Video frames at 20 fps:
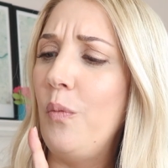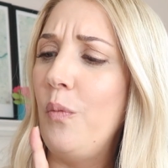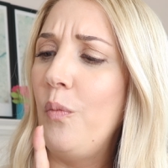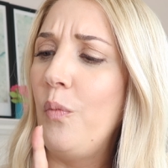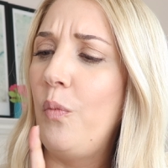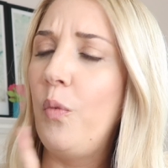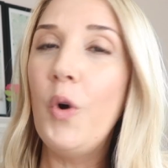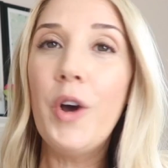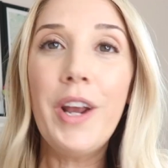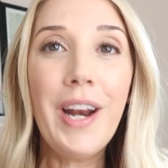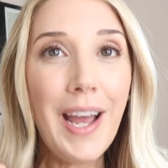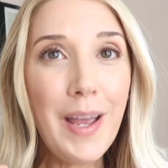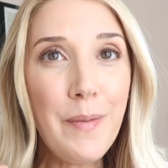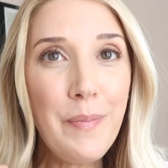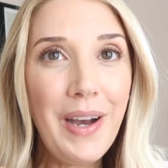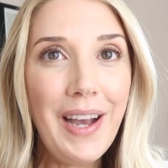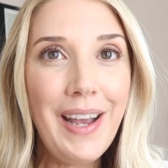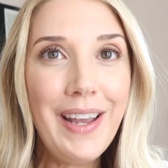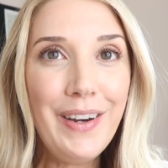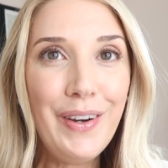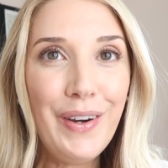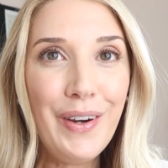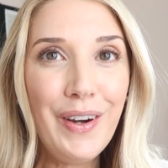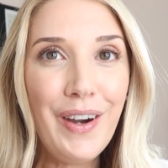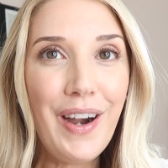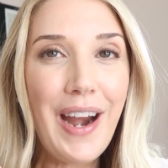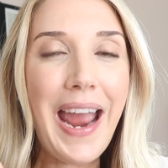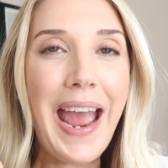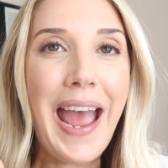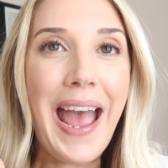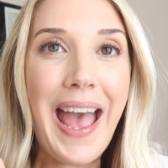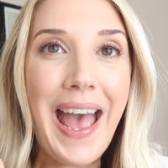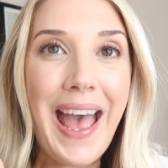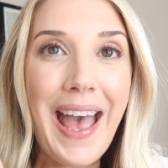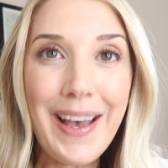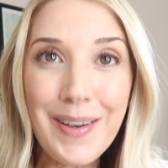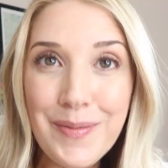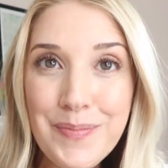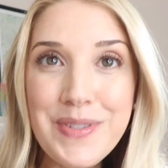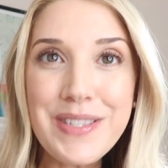Would I buy her?
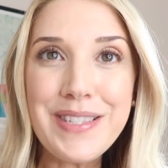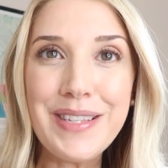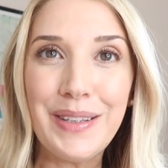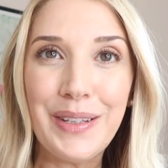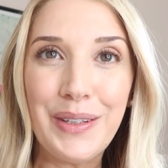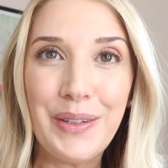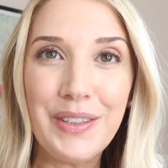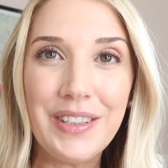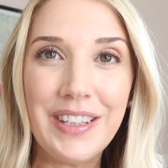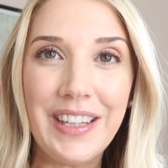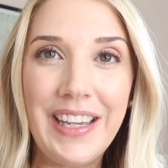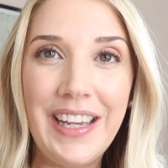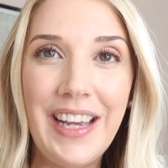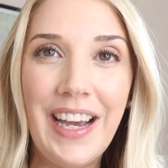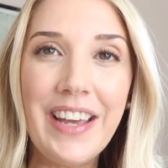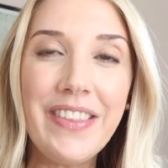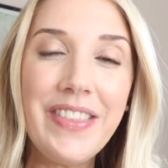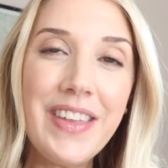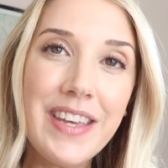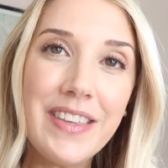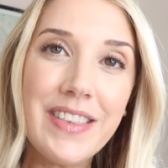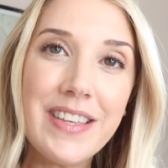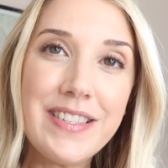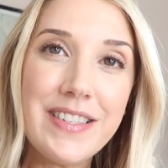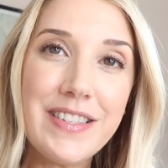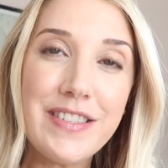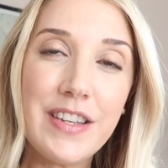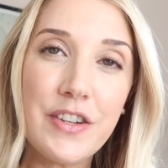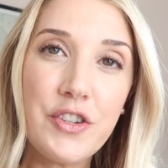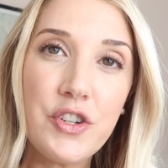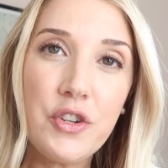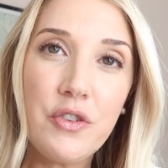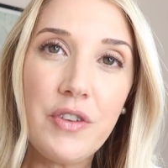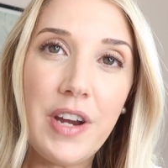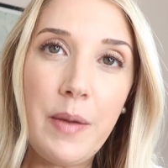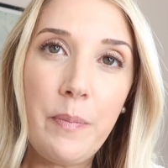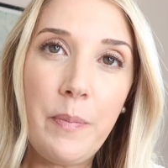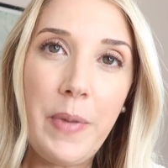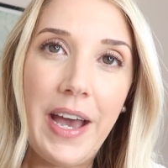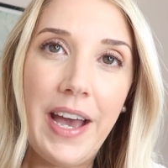Absolutely. I think this is such a
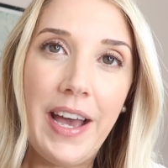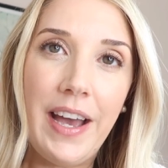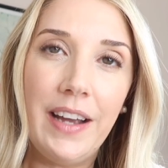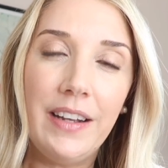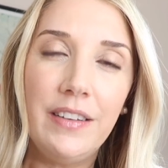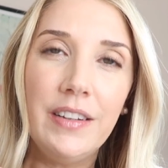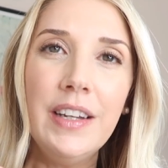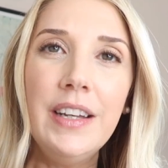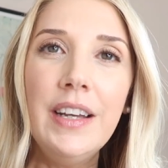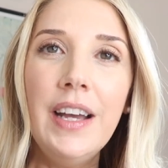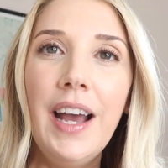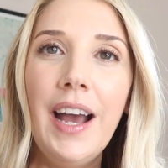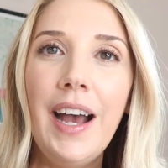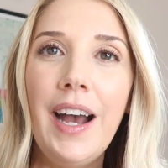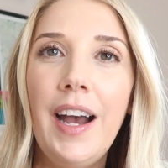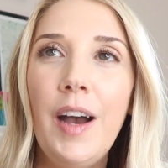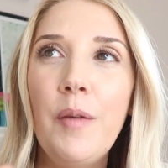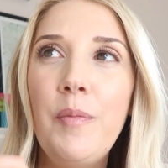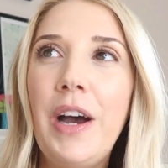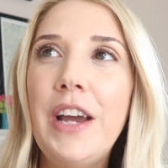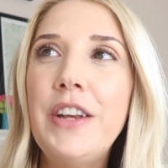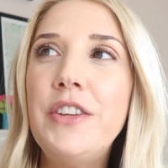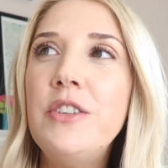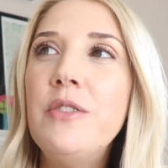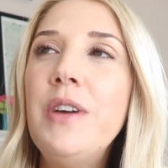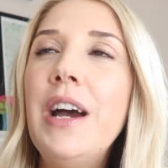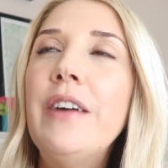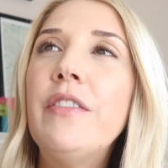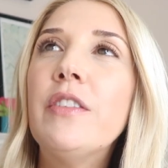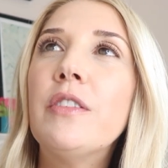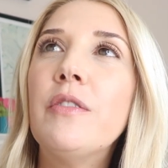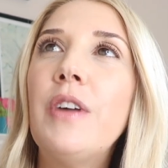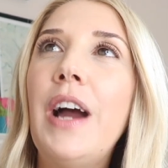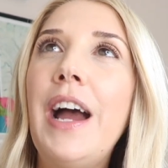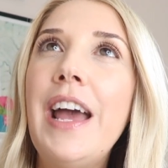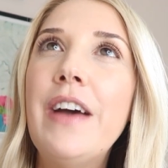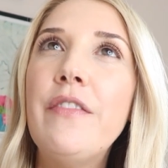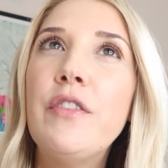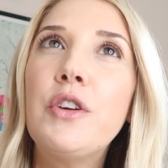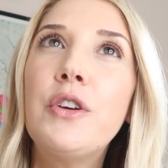great bag. I have
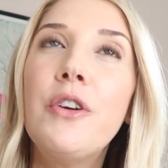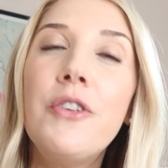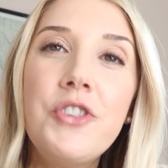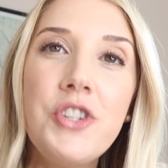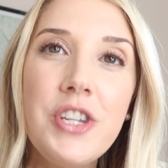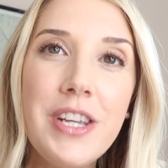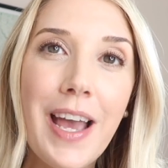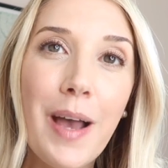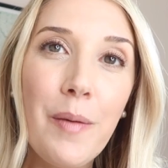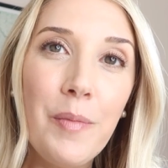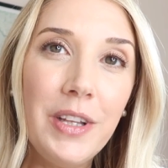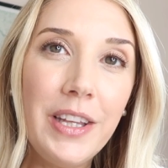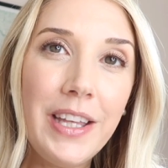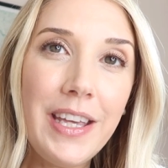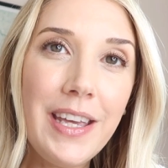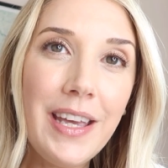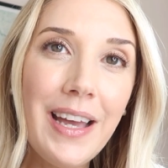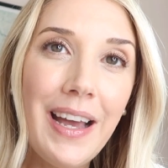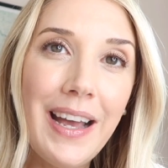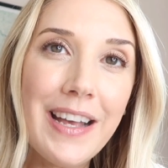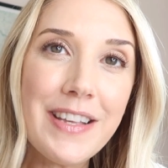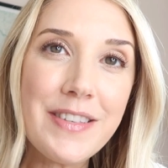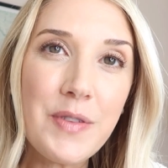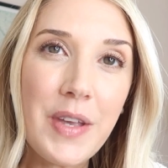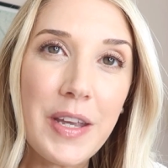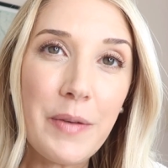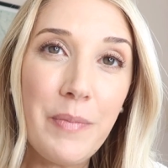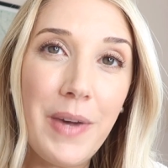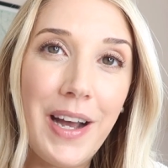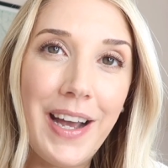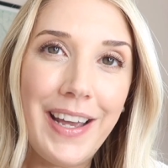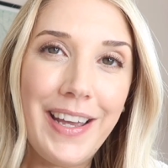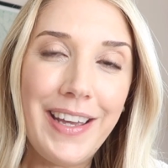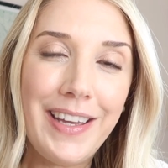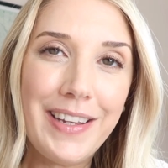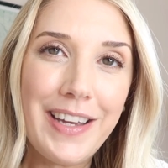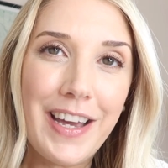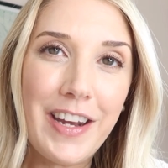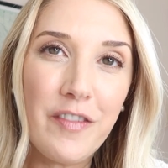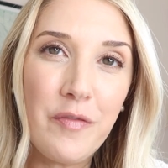a Gucci Emily as like
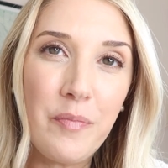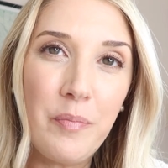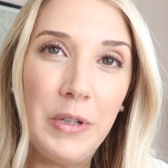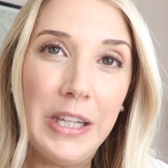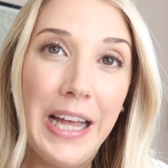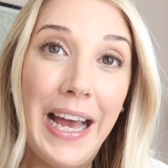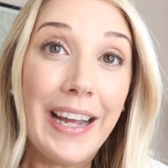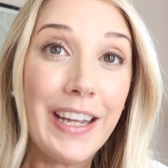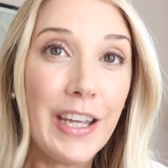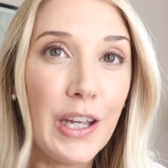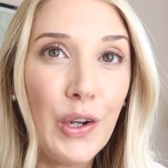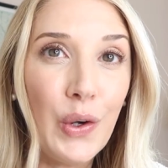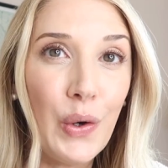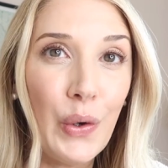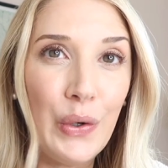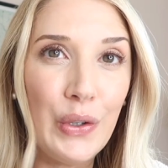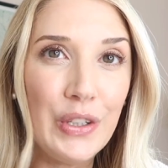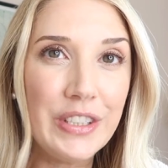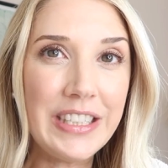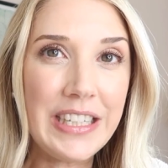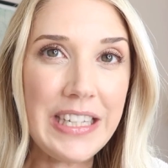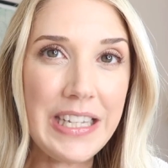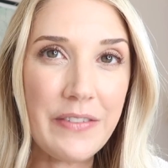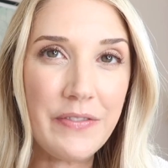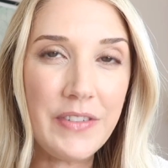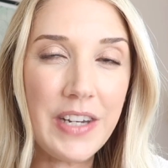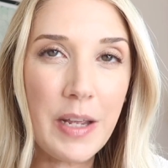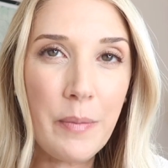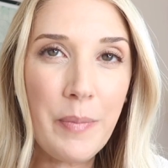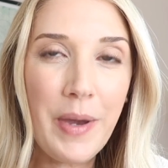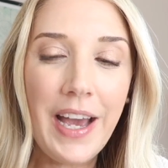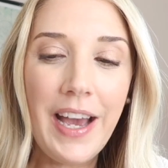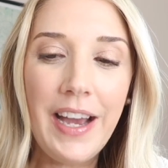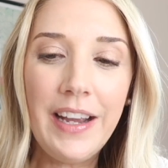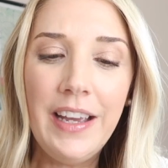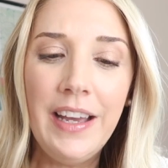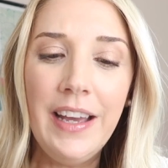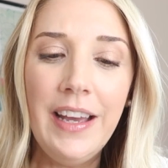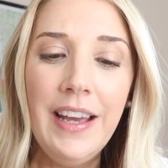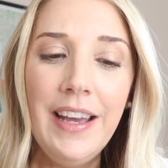my kind of black and gold evening
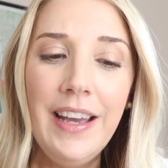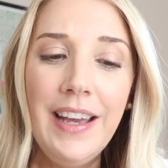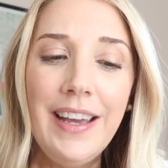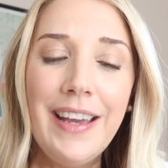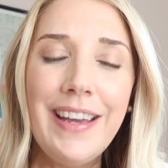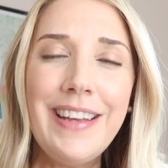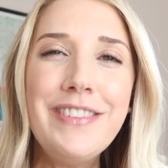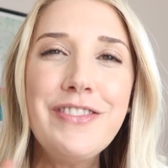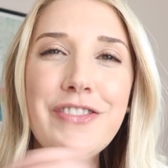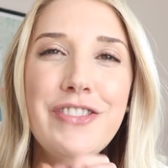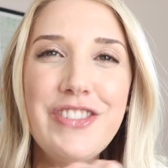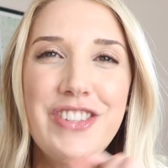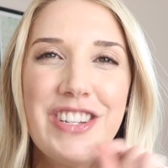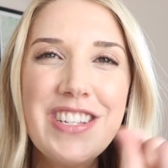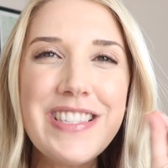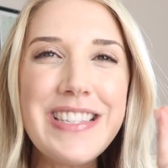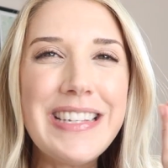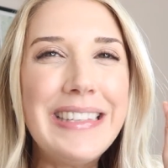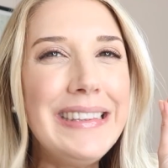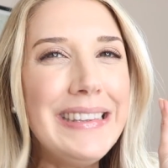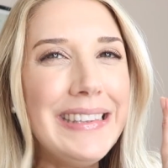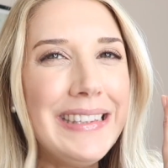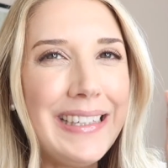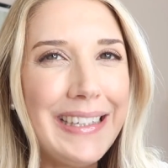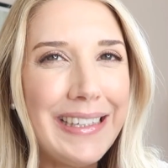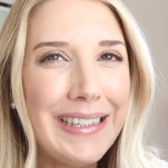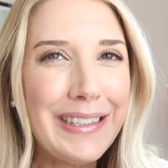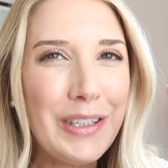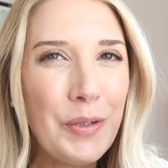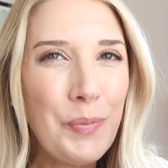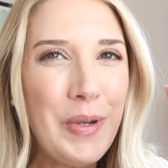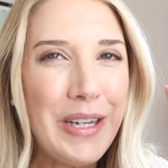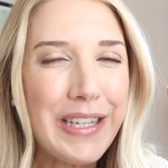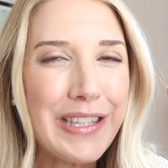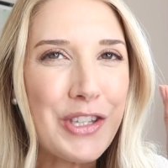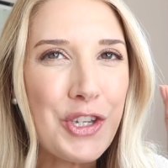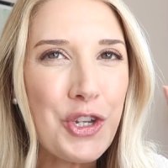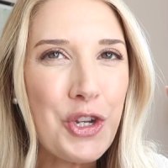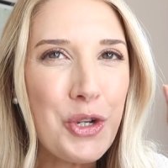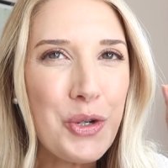bag, and she's just a little
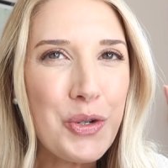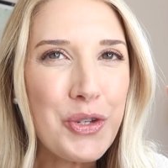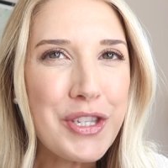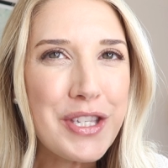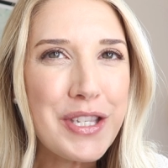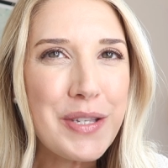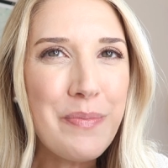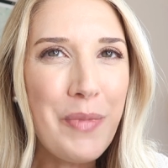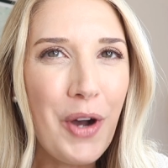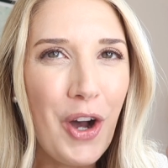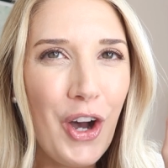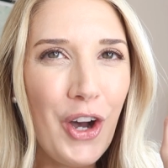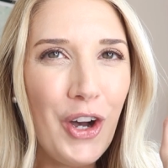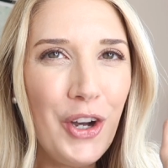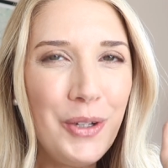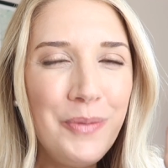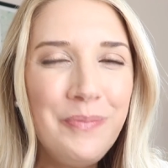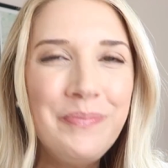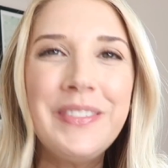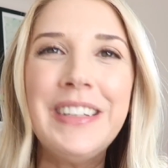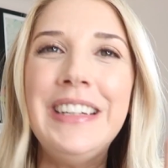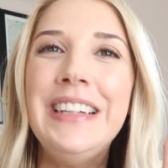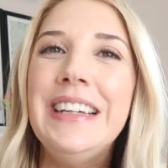bit too small.